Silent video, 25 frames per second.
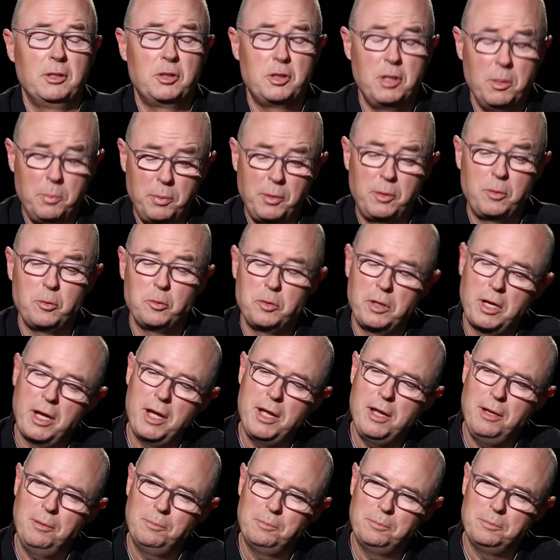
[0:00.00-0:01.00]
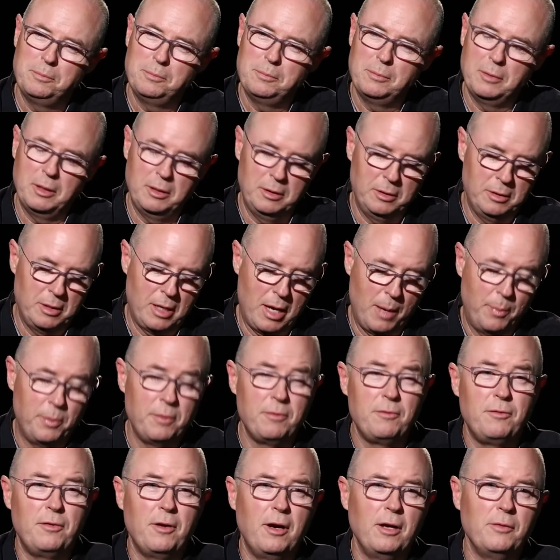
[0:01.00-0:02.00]
Typical day, up
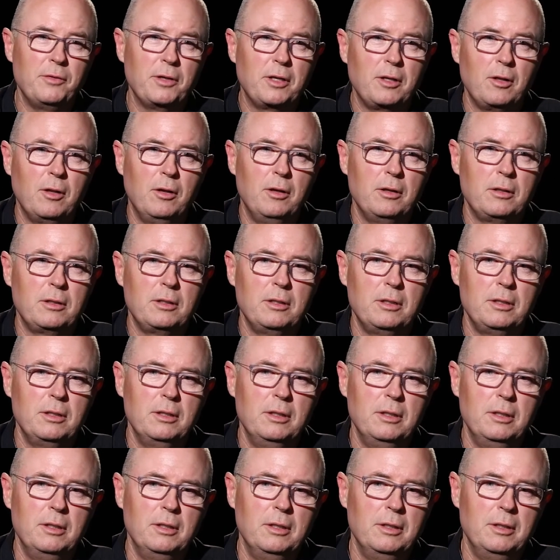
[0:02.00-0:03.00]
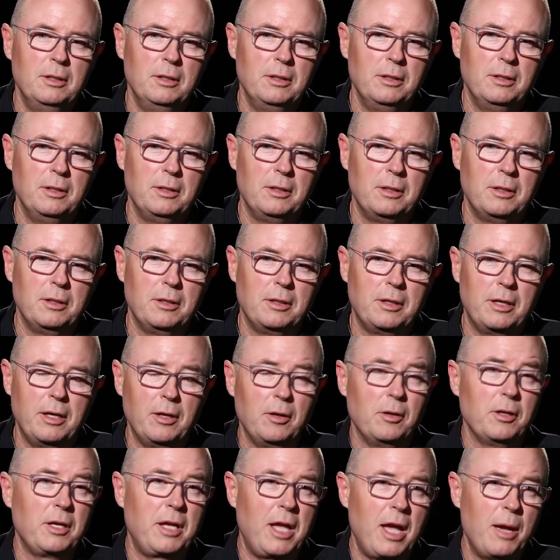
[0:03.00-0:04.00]
at 5 o'clock,
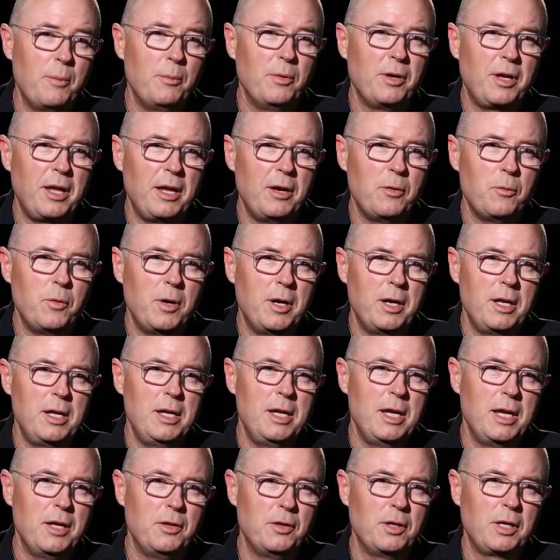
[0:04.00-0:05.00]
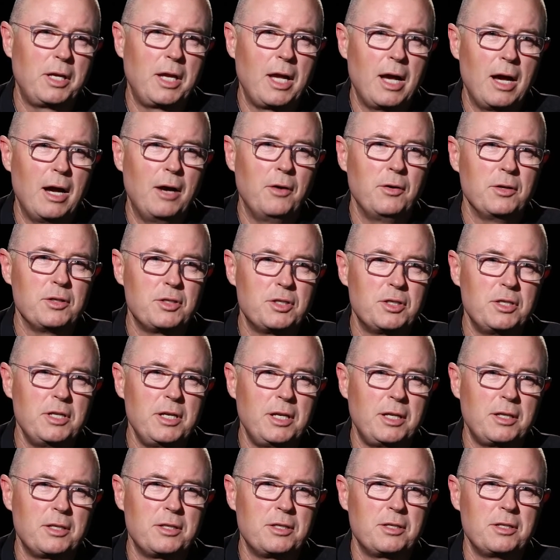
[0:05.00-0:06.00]
get all the camera gear ready, in the car at
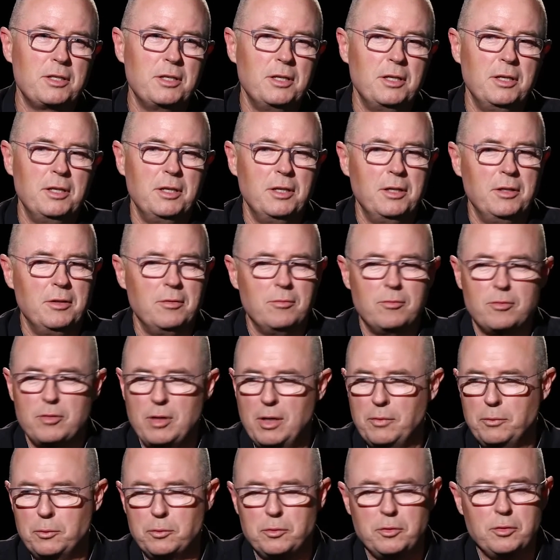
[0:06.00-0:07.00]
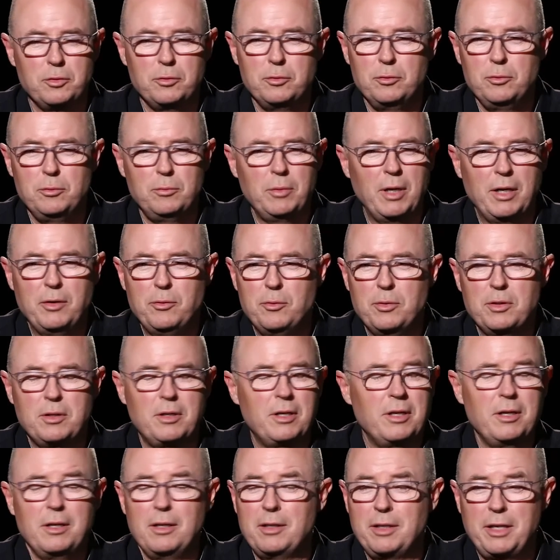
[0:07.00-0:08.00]
6, travel
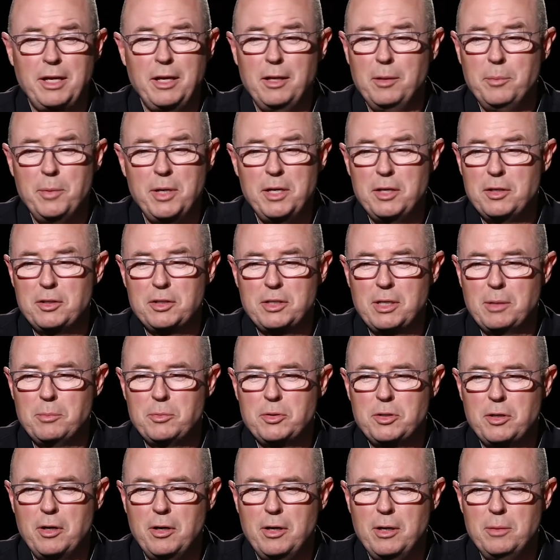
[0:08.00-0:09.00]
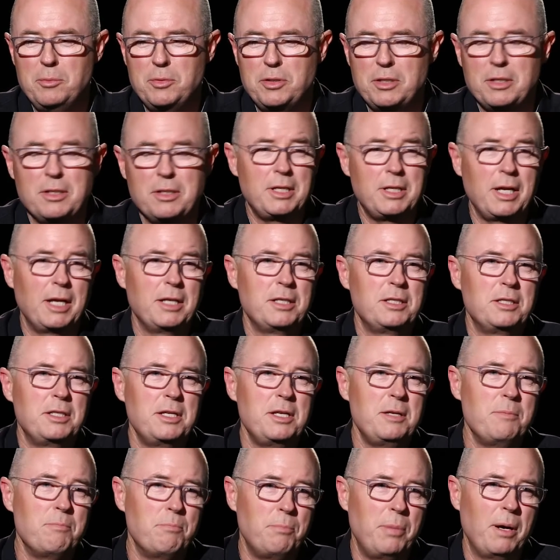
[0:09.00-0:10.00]
200 kilometres sometimes
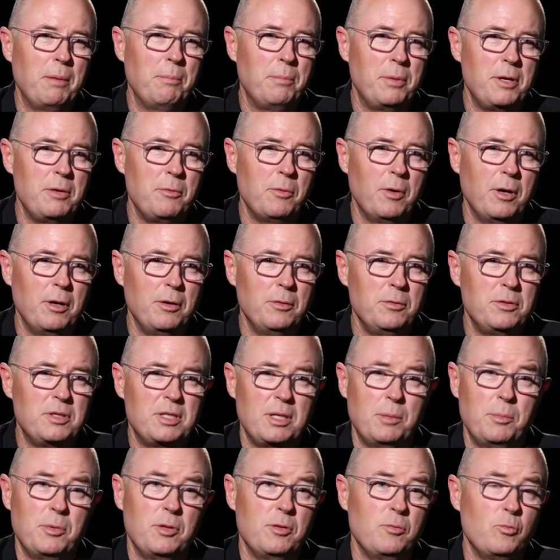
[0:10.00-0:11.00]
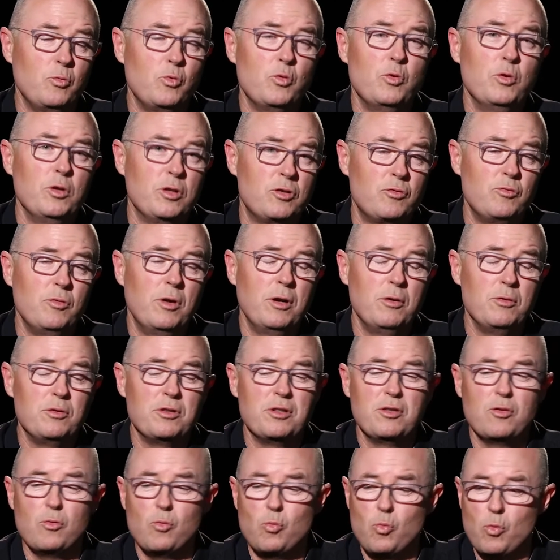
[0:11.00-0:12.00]
dusty, bumpy roads, some of the worst
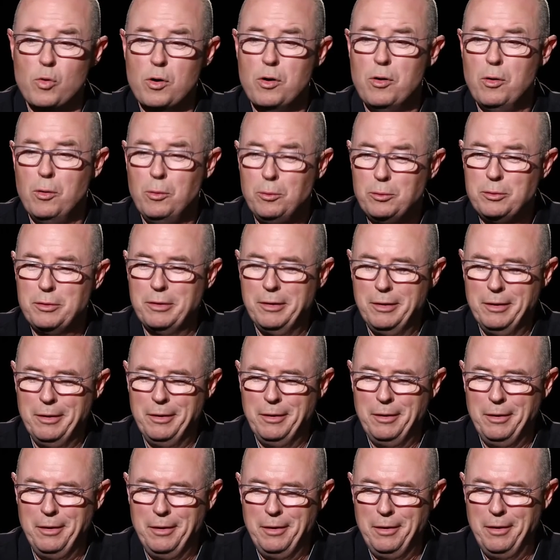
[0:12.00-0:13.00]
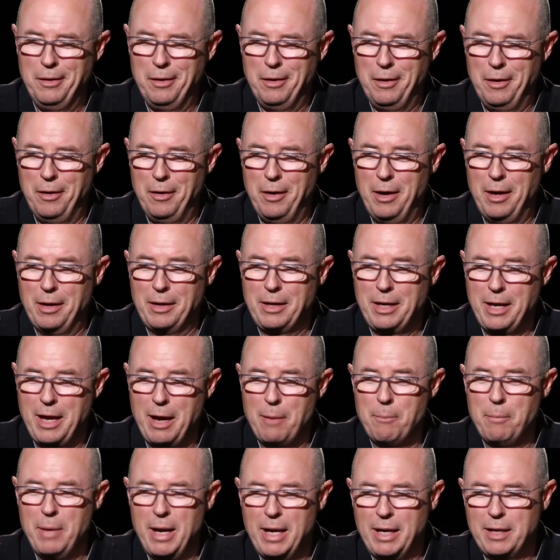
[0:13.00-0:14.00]
roads in the world,
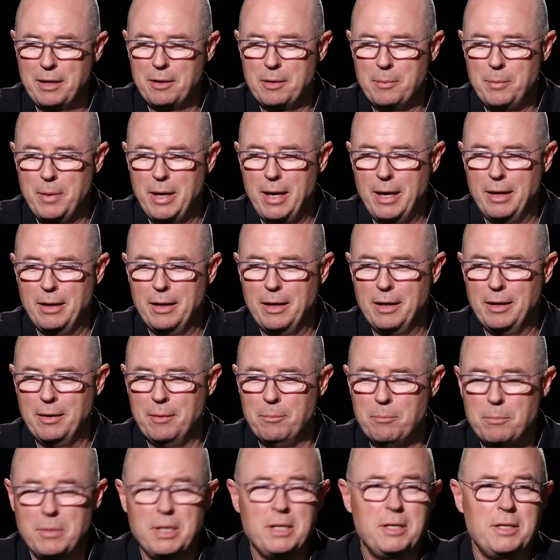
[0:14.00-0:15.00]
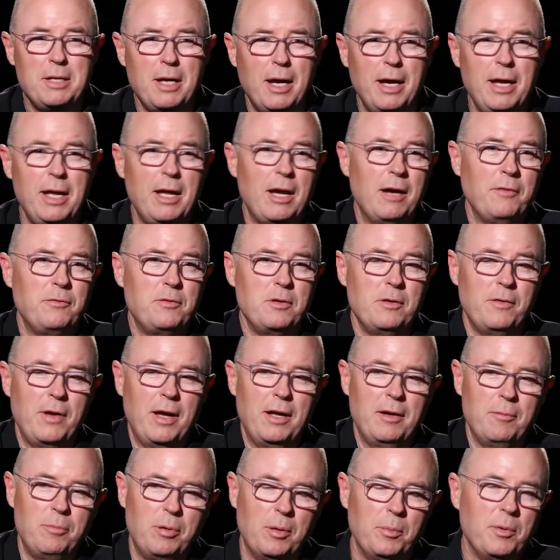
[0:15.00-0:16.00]
come back at about midday after you've
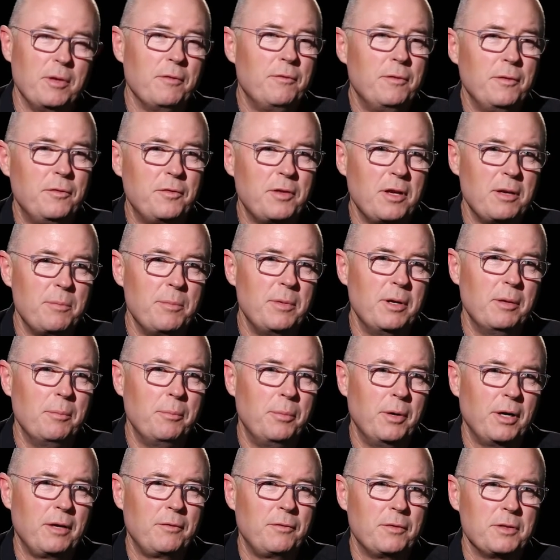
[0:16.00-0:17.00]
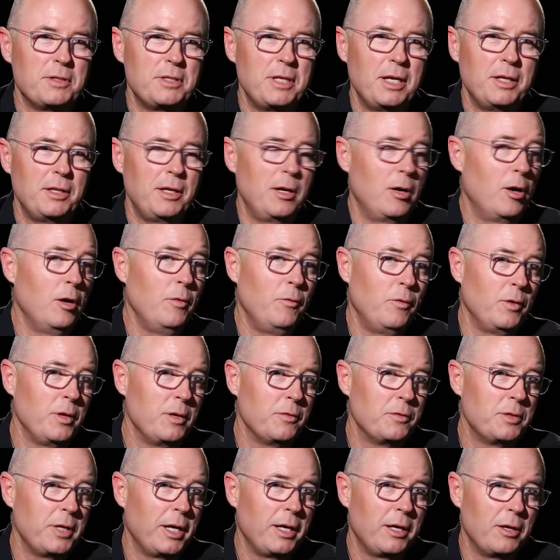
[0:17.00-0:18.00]
had probably a 15-minute breakfast out there. Hopefully
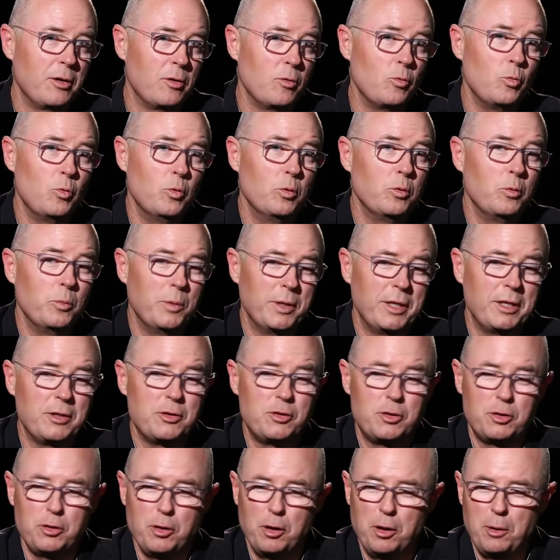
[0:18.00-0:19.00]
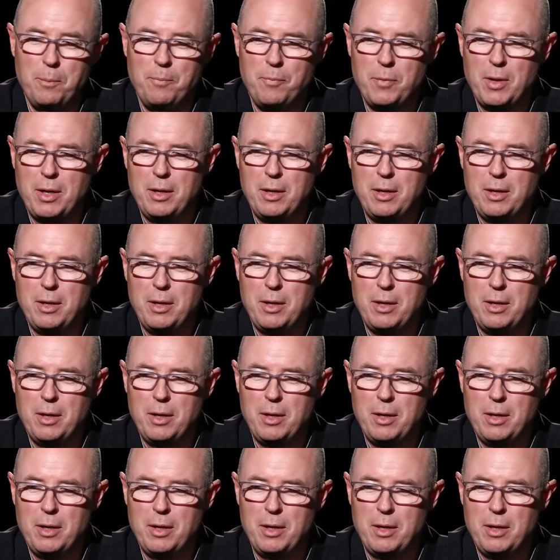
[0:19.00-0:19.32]
you've taken an award-winning shot.